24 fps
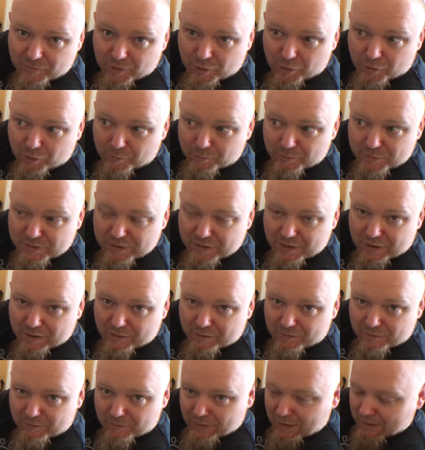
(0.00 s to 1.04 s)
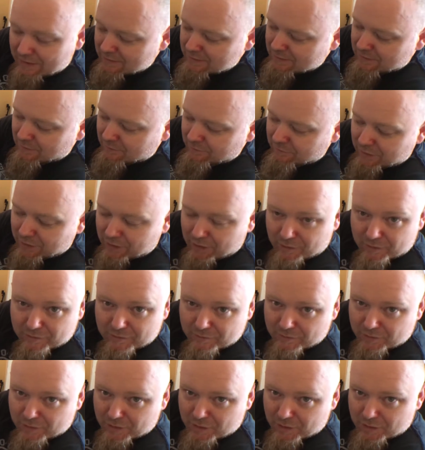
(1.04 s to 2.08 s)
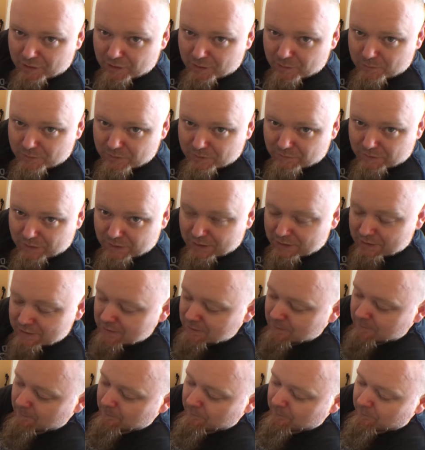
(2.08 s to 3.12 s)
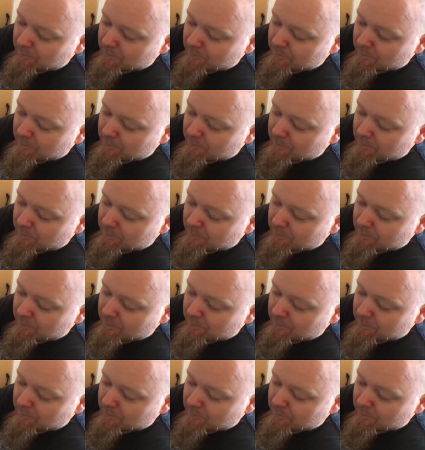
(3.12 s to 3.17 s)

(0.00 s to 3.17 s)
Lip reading: ohms, then that's the figure that you use for this.